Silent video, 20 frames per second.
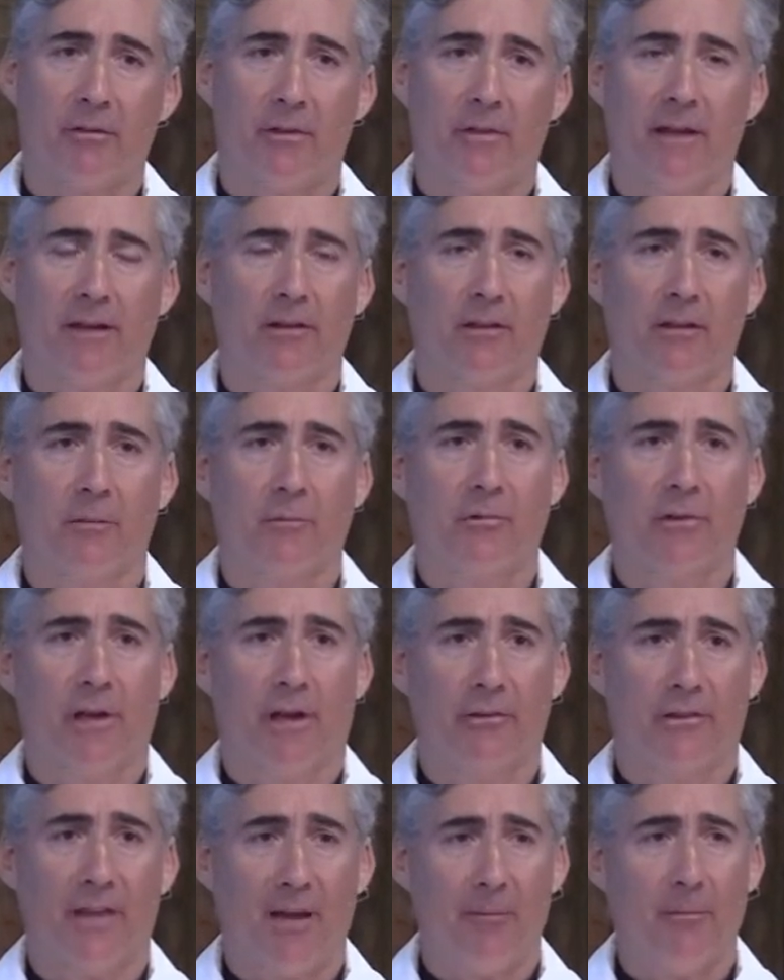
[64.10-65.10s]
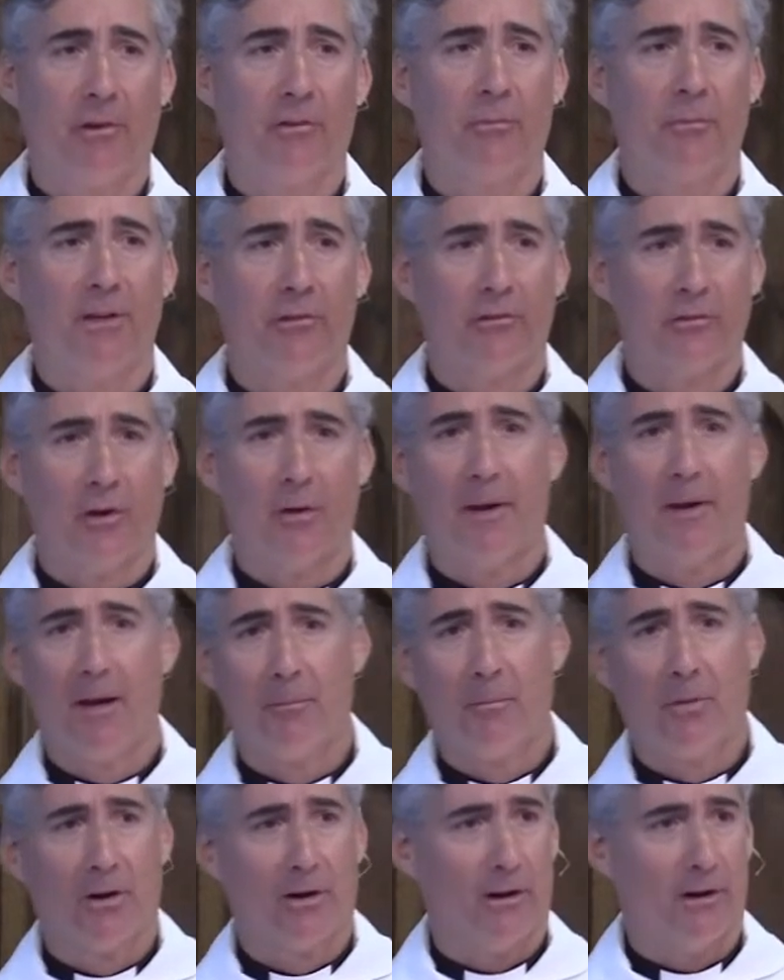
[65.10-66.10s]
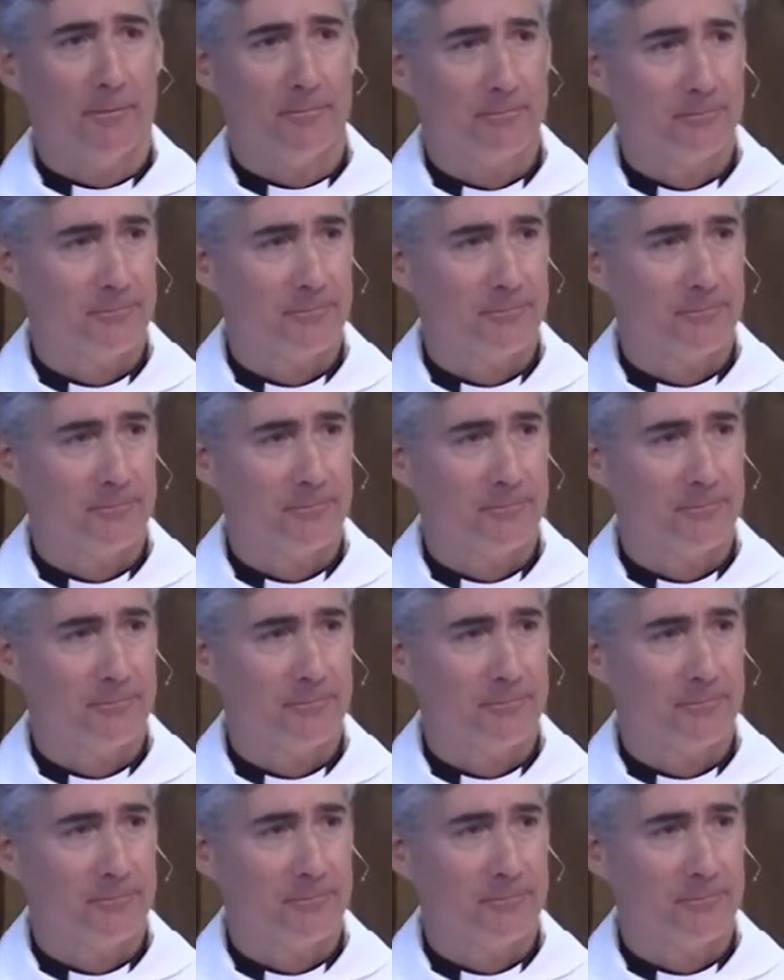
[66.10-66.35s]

think to themselves, that must be some hamburger.